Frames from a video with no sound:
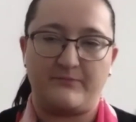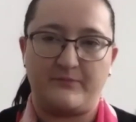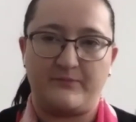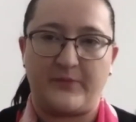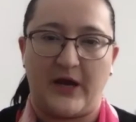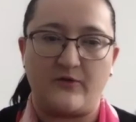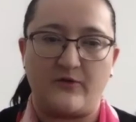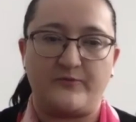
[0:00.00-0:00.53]

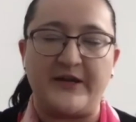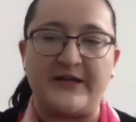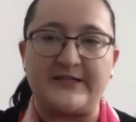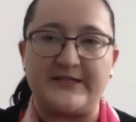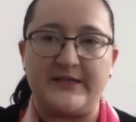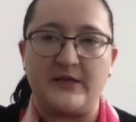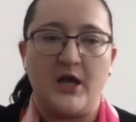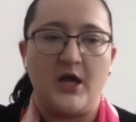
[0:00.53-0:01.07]
kind of brings
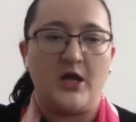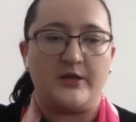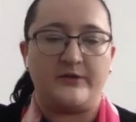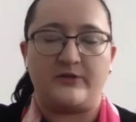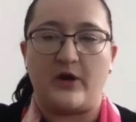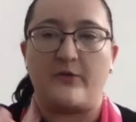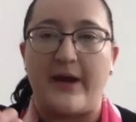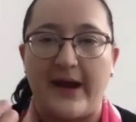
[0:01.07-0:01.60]
in
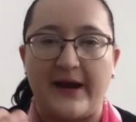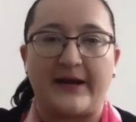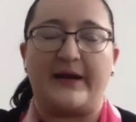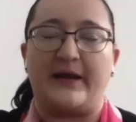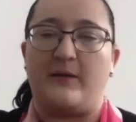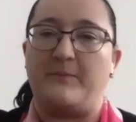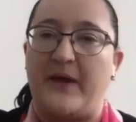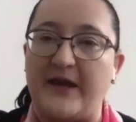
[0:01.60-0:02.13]

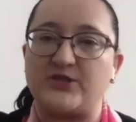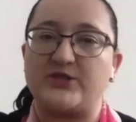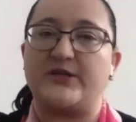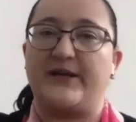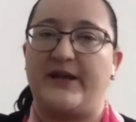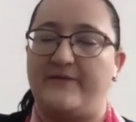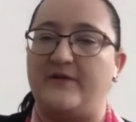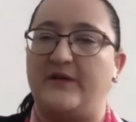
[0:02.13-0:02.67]
directly patient
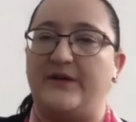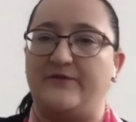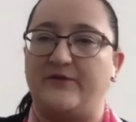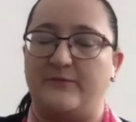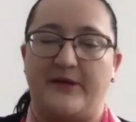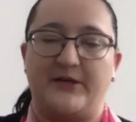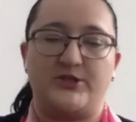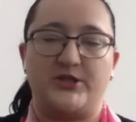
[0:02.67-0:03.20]
level
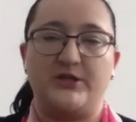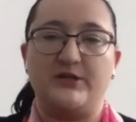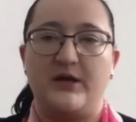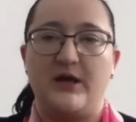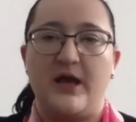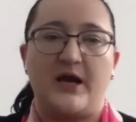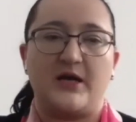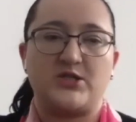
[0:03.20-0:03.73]
information,
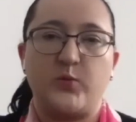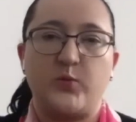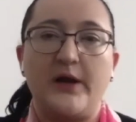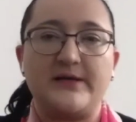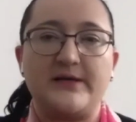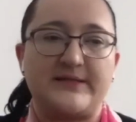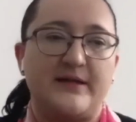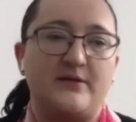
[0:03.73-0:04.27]
as well
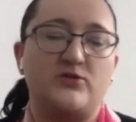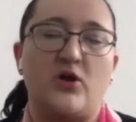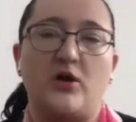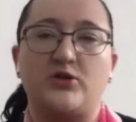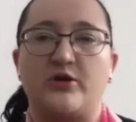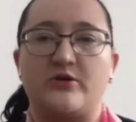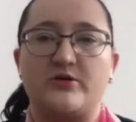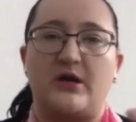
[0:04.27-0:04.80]
as then
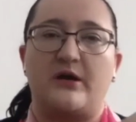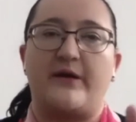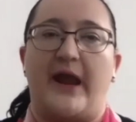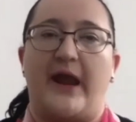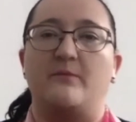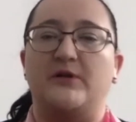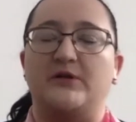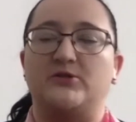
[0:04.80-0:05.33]
doctors are
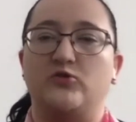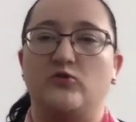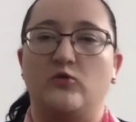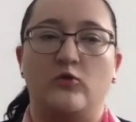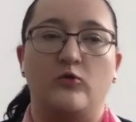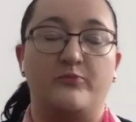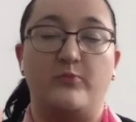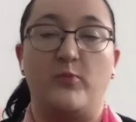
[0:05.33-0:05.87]
able
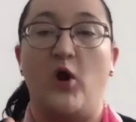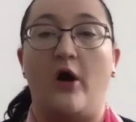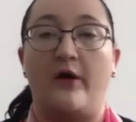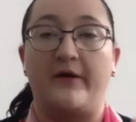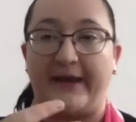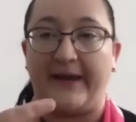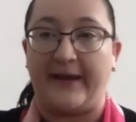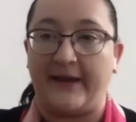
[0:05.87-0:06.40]
to plug
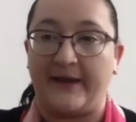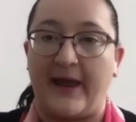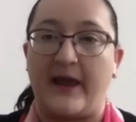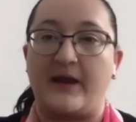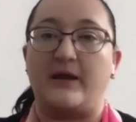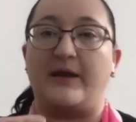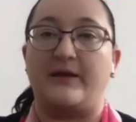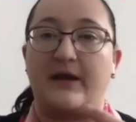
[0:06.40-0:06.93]
in
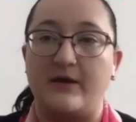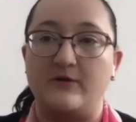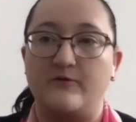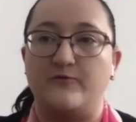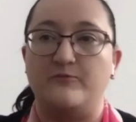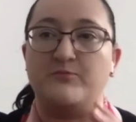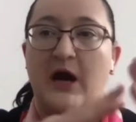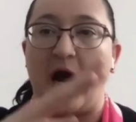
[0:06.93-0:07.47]
and kind
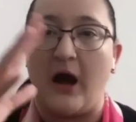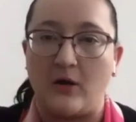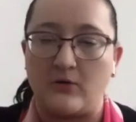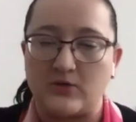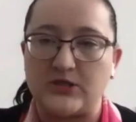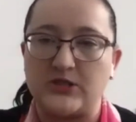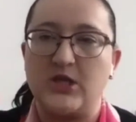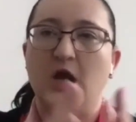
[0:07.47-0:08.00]
of
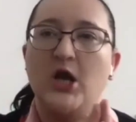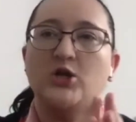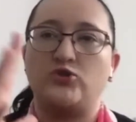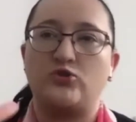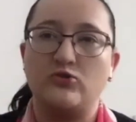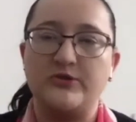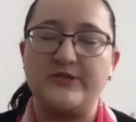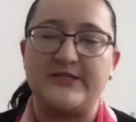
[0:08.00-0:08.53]
browse
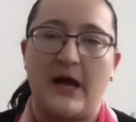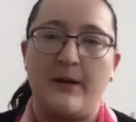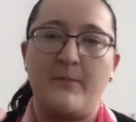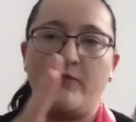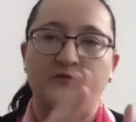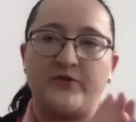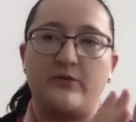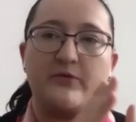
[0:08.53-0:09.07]
through some
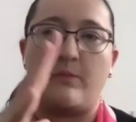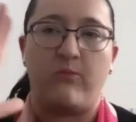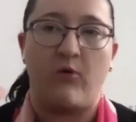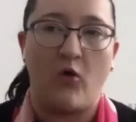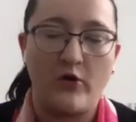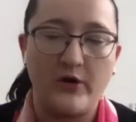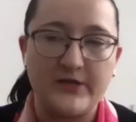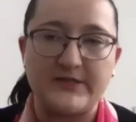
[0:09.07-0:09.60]
of the
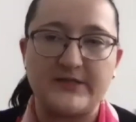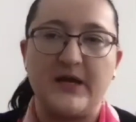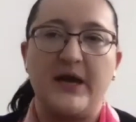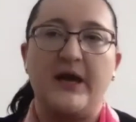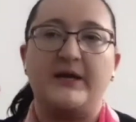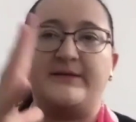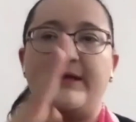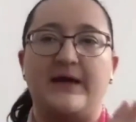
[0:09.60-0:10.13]
reports
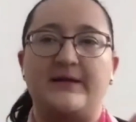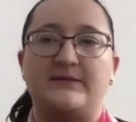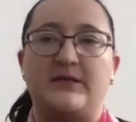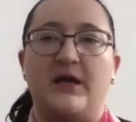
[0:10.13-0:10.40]
that